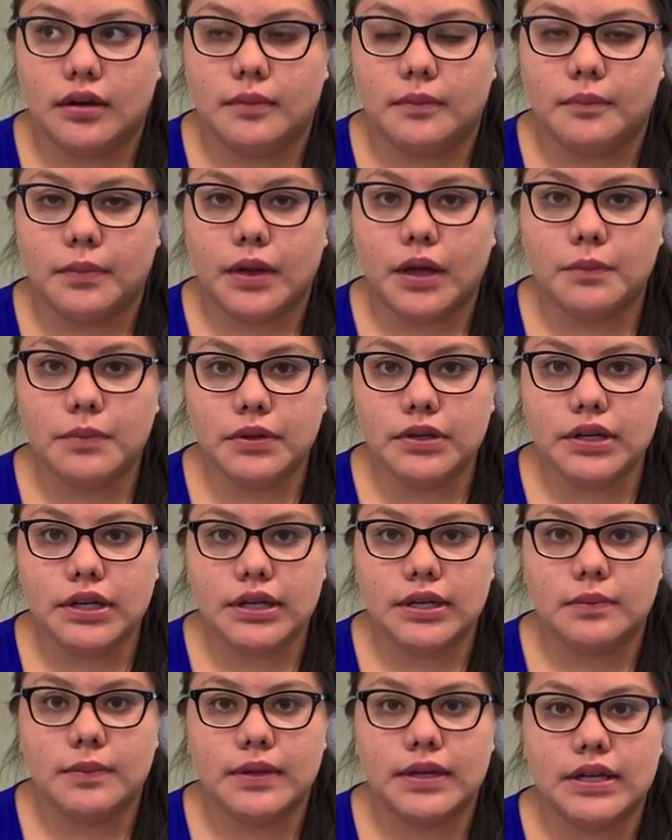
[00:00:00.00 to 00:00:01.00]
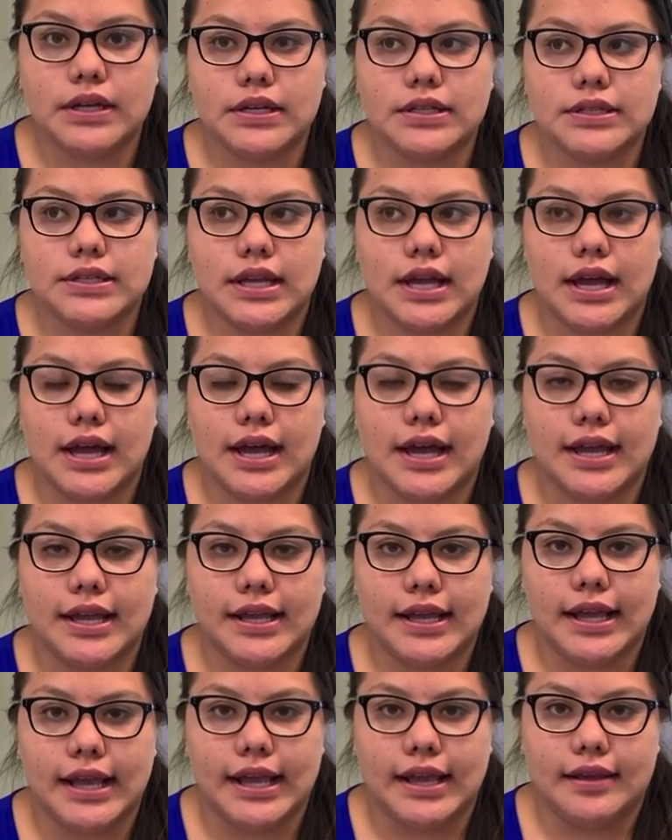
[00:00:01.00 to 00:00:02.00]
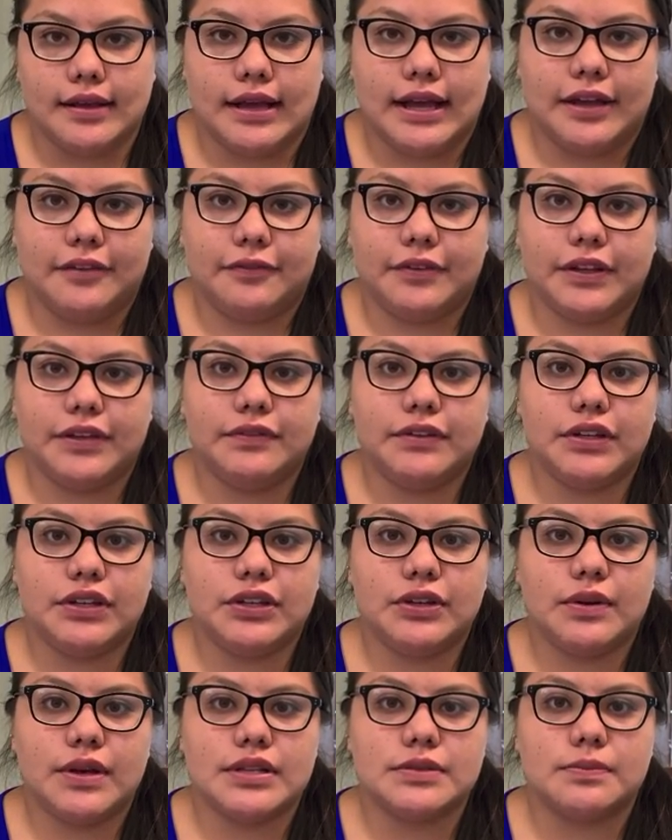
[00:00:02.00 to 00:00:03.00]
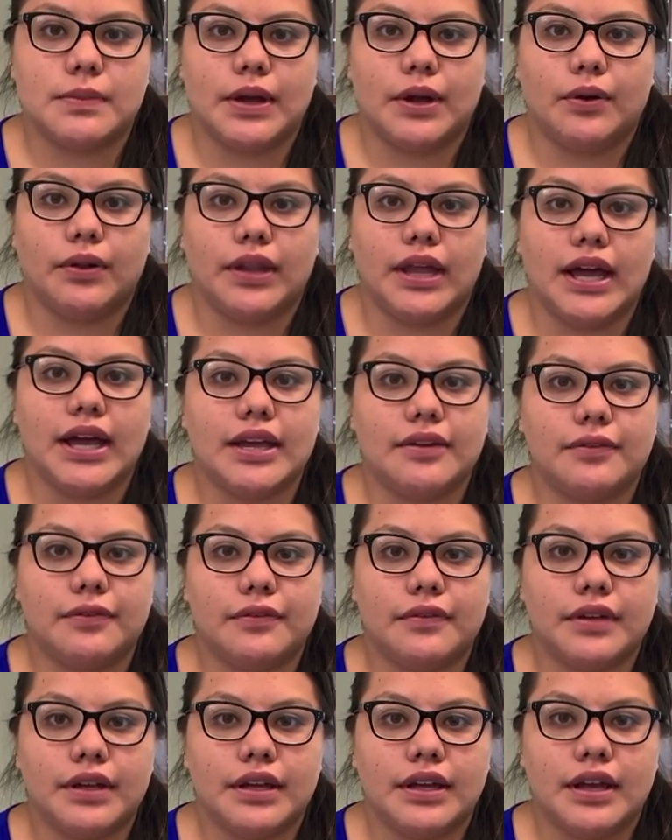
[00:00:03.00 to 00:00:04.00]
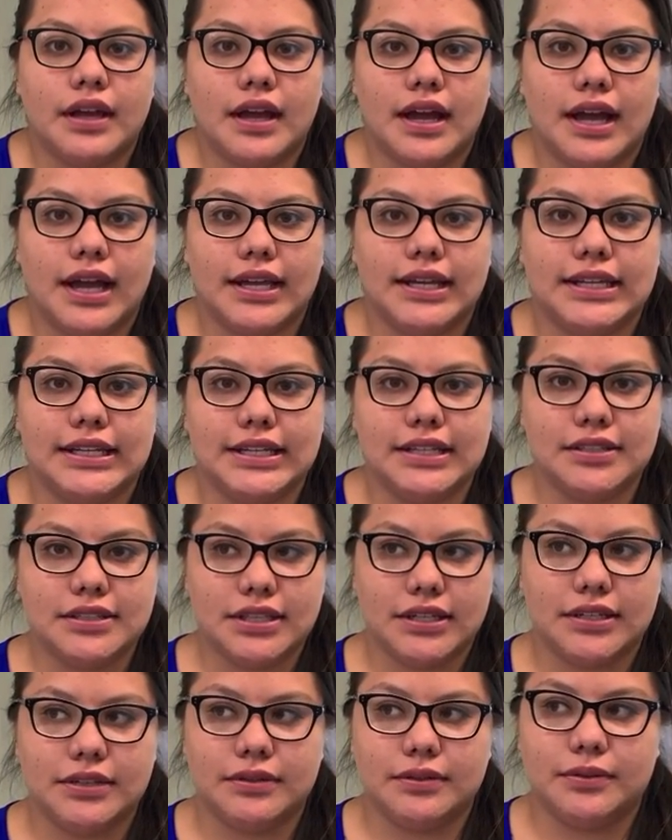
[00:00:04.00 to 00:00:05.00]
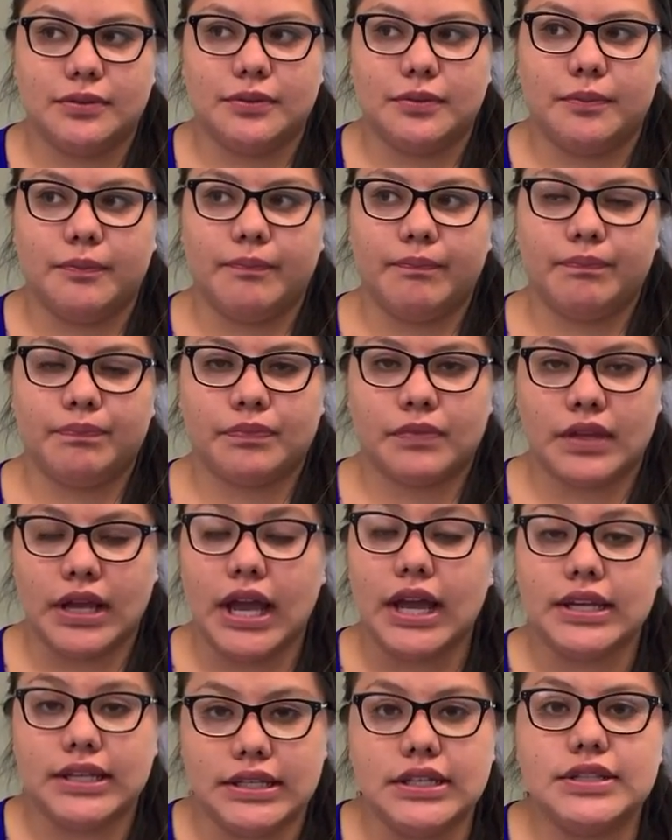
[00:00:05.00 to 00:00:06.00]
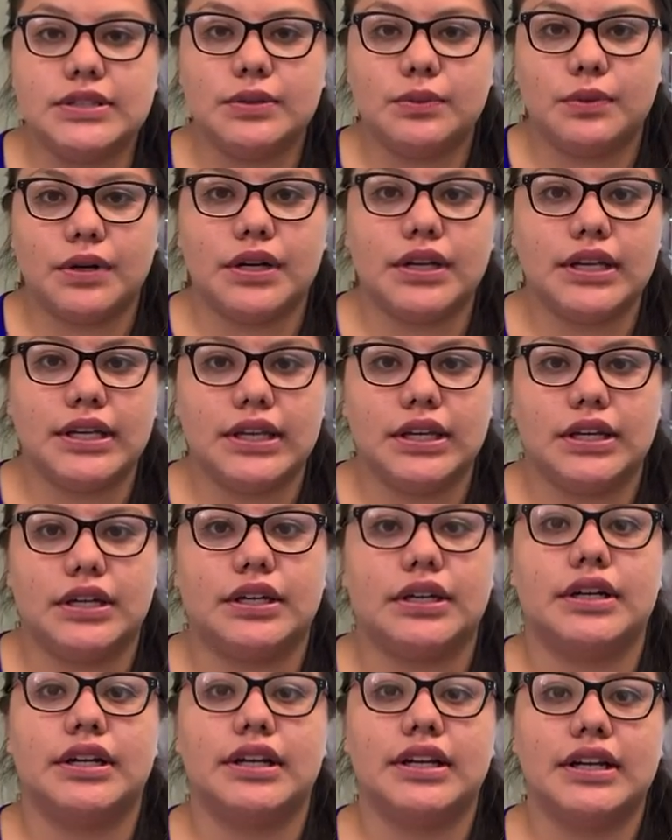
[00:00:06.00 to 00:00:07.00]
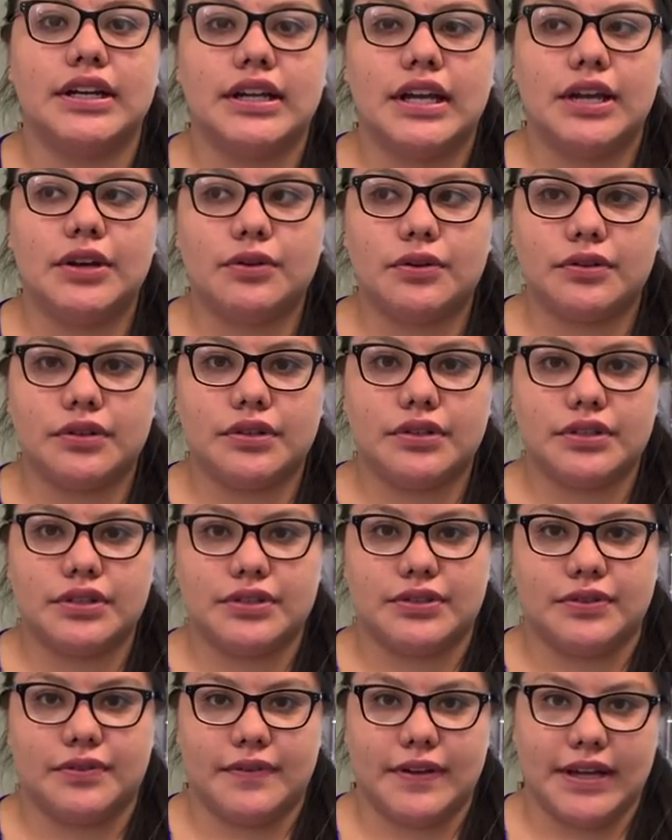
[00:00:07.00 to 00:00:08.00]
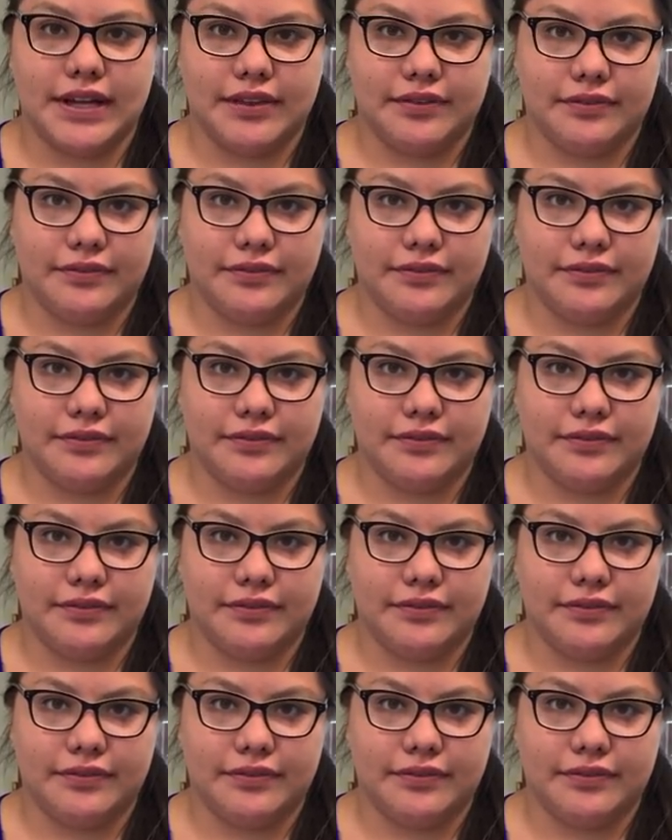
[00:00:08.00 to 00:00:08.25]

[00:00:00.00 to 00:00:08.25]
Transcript: community, because I've lived in US my whole life. I need to work here in order to survive.